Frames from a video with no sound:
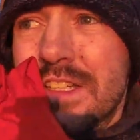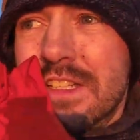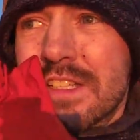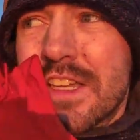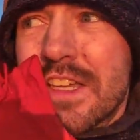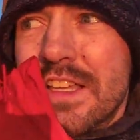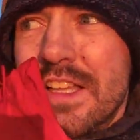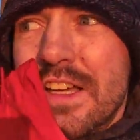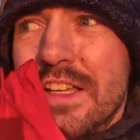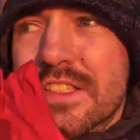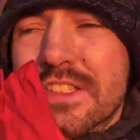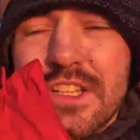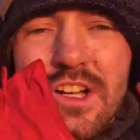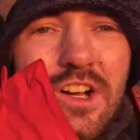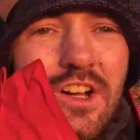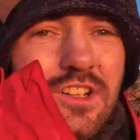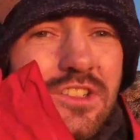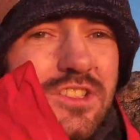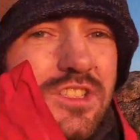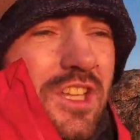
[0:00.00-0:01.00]
get this
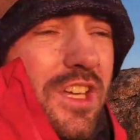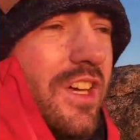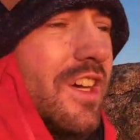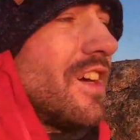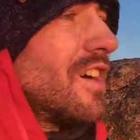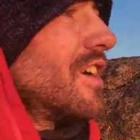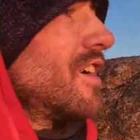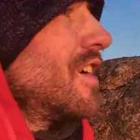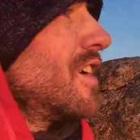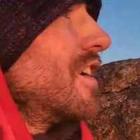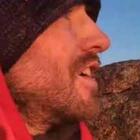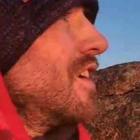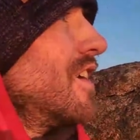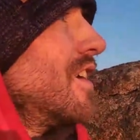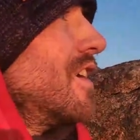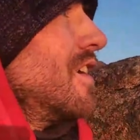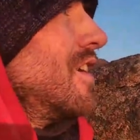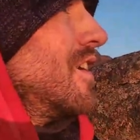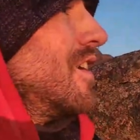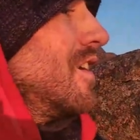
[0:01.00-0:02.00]
touched.
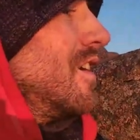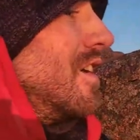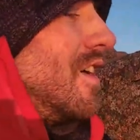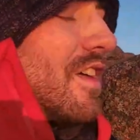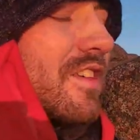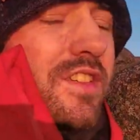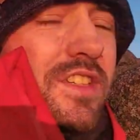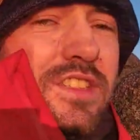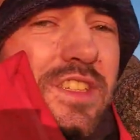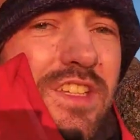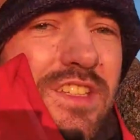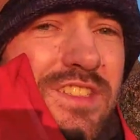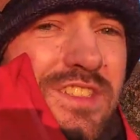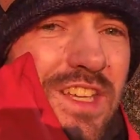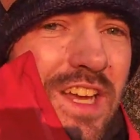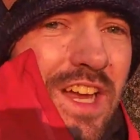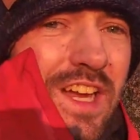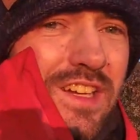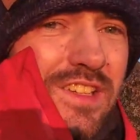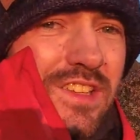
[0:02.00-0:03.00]
This is
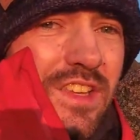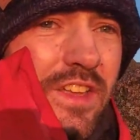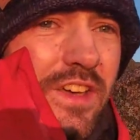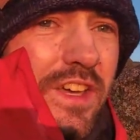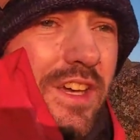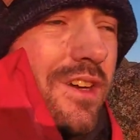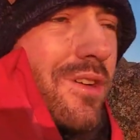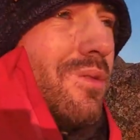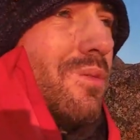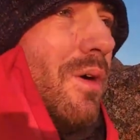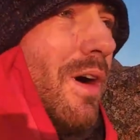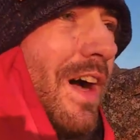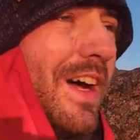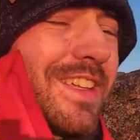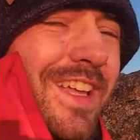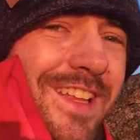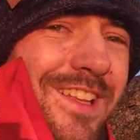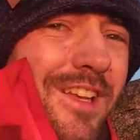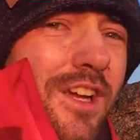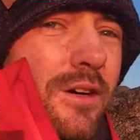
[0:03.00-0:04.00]
exactly why I
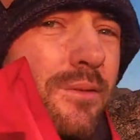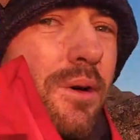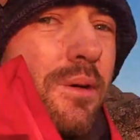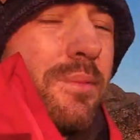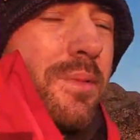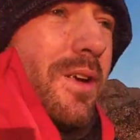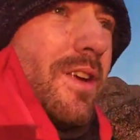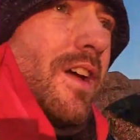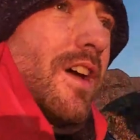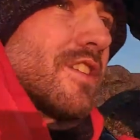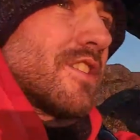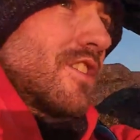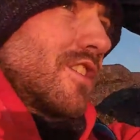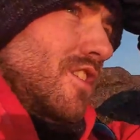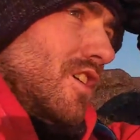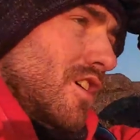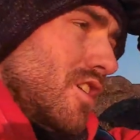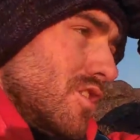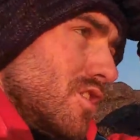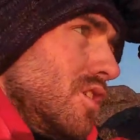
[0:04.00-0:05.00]
didn't come up here
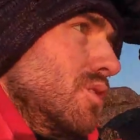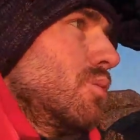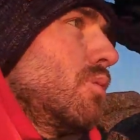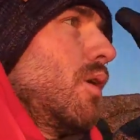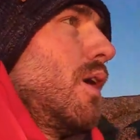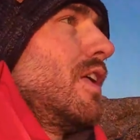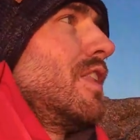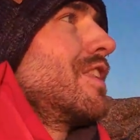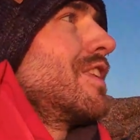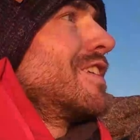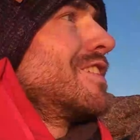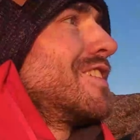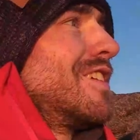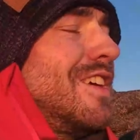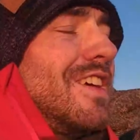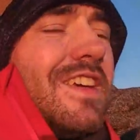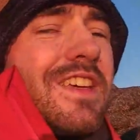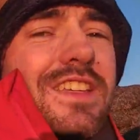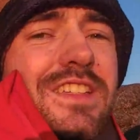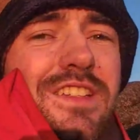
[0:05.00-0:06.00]
yesterday, because the wind is
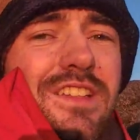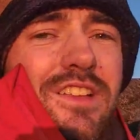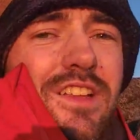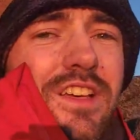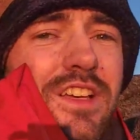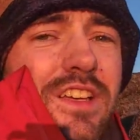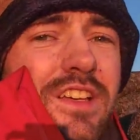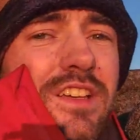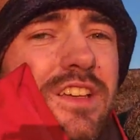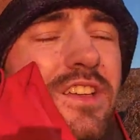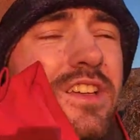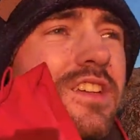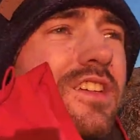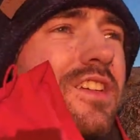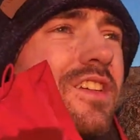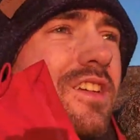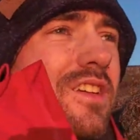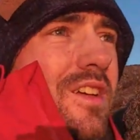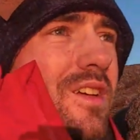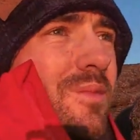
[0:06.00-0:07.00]
easily
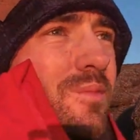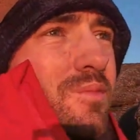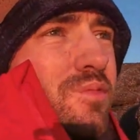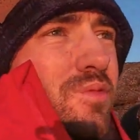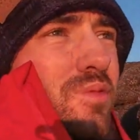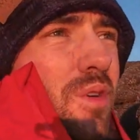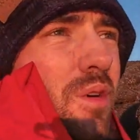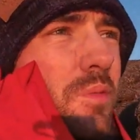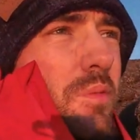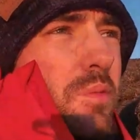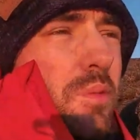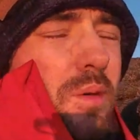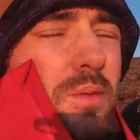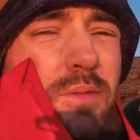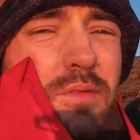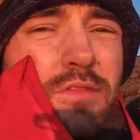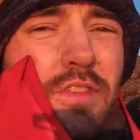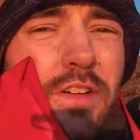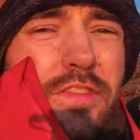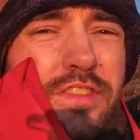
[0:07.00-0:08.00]
probably
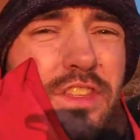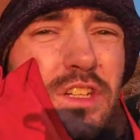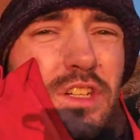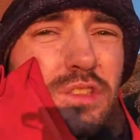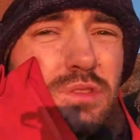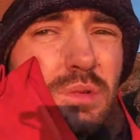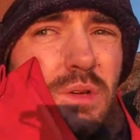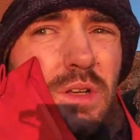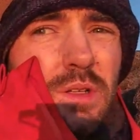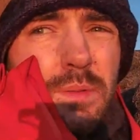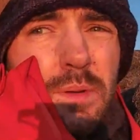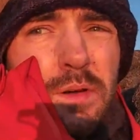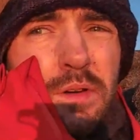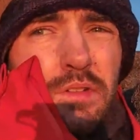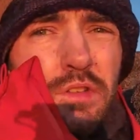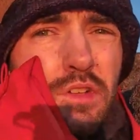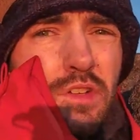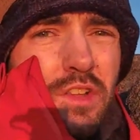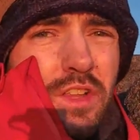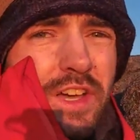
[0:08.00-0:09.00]
about 15 or 20 mile
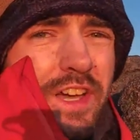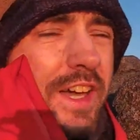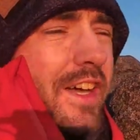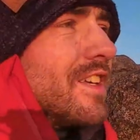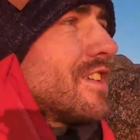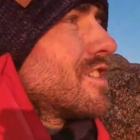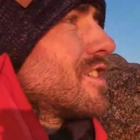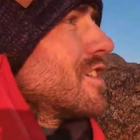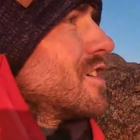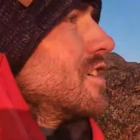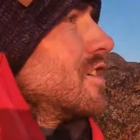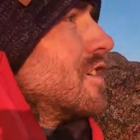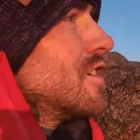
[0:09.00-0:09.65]
an hour less.